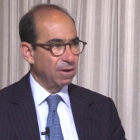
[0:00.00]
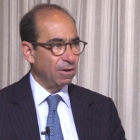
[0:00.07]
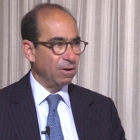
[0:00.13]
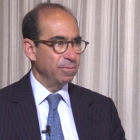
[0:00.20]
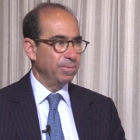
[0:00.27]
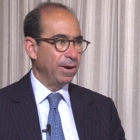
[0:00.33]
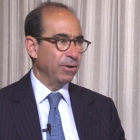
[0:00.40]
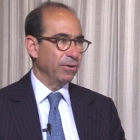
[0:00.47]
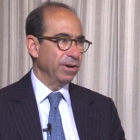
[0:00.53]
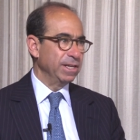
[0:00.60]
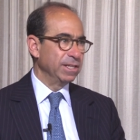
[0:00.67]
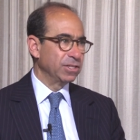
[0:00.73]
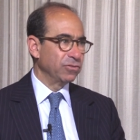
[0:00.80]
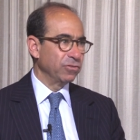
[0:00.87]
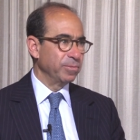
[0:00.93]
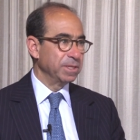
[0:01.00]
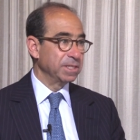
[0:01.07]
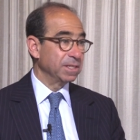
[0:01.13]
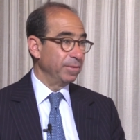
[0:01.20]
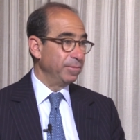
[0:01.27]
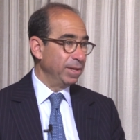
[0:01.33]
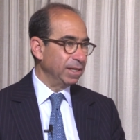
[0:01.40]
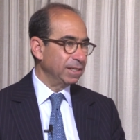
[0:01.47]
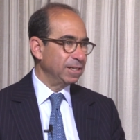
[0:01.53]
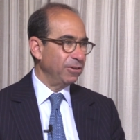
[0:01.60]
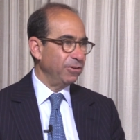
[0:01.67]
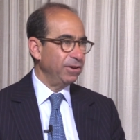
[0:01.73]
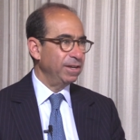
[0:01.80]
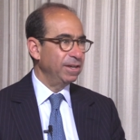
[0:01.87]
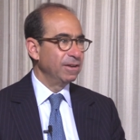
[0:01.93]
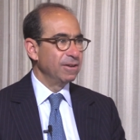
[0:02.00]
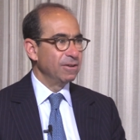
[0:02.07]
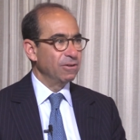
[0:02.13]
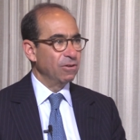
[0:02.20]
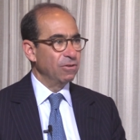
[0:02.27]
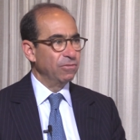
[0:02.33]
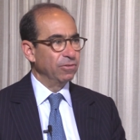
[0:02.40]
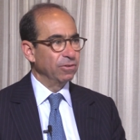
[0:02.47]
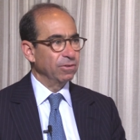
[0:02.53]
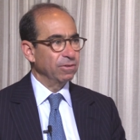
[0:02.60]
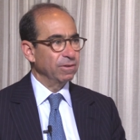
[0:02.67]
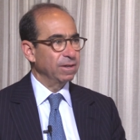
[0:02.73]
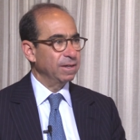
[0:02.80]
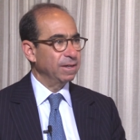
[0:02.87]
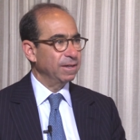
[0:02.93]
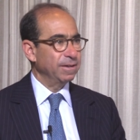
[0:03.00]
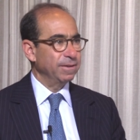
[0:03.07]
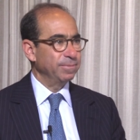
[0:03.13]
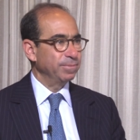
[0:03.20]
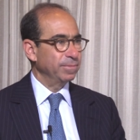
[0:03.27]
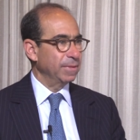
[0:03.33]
hard power instruments, the military, over